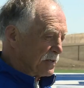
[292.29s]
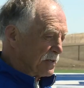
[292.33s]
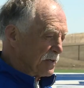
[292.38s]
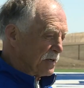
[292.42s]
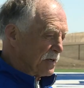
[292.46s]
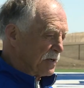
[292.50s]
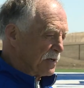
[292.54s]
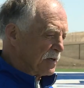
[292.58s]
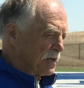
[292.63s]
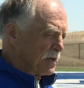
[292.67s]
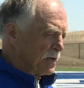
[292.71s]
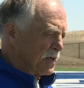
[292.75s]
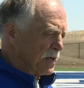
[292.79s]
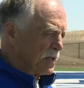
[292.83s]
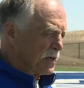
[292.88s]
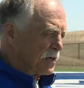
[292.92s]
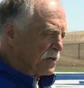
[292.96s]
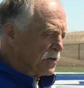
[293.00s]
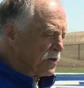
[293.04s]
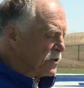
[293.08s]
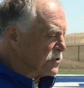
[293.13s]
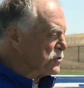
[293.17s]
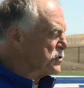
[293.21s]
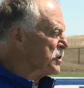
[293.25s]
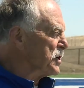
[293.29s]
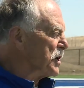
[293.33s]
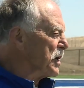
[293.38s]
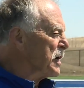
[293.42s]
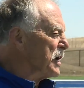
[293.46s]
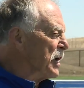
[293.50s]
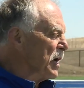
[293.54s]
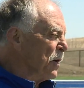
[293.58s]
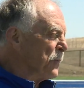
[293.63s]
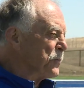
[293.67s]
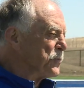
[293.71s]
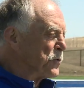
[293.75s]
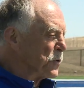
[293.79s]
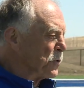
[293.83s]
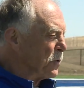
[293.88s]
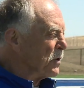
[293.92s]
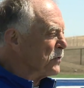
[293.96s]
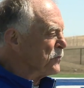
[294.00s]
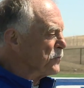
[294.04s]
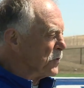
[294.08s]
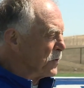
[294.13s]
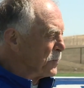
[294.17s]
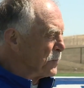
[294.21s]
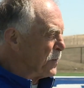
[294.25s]
in, in, in, addition and help to
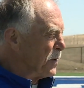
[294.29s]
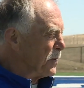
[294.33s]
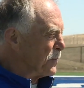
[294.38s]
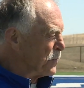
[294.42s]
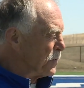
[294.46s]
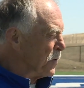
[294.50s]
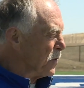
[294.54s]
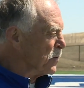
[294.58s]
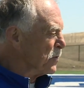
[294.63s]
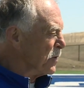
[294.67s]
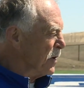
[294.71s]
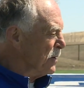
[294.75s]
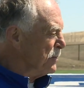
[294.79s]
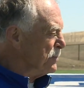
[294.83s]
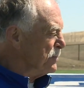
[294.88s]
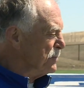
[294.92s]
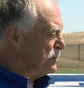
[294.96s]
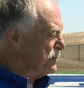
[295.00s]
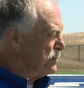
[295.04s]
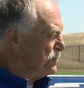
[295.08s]
our football program.